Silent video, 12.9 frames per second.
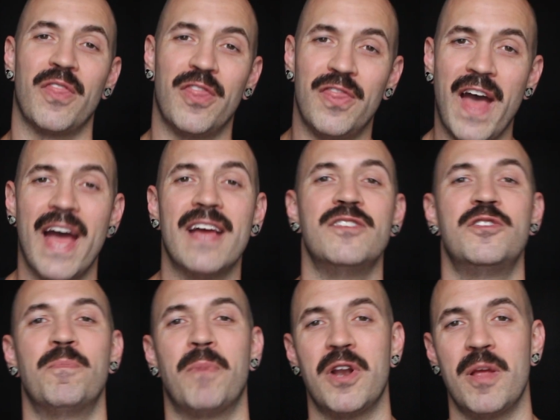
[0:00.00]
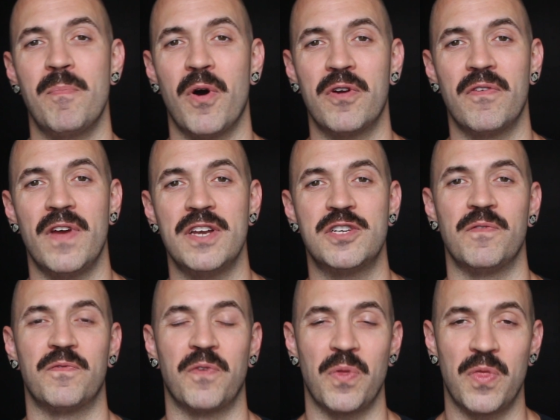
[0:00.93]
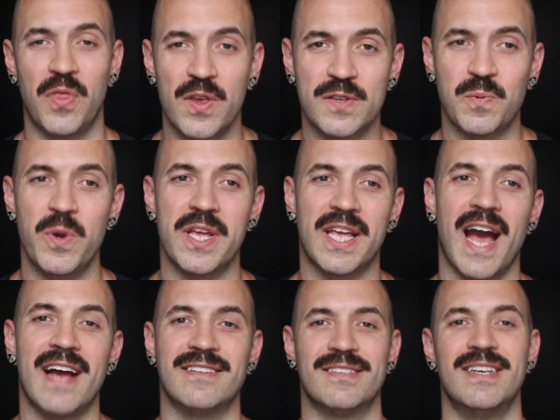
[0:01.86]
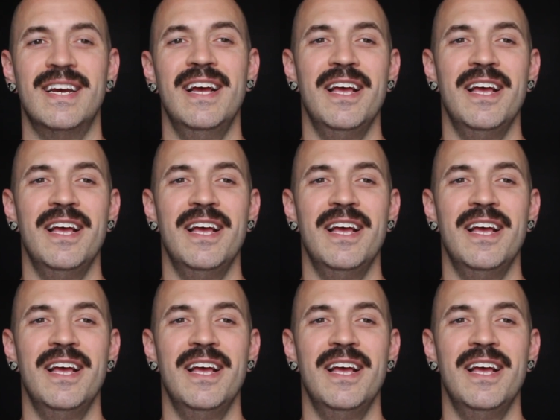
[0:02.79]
That is your Monday motivation for this week, guys.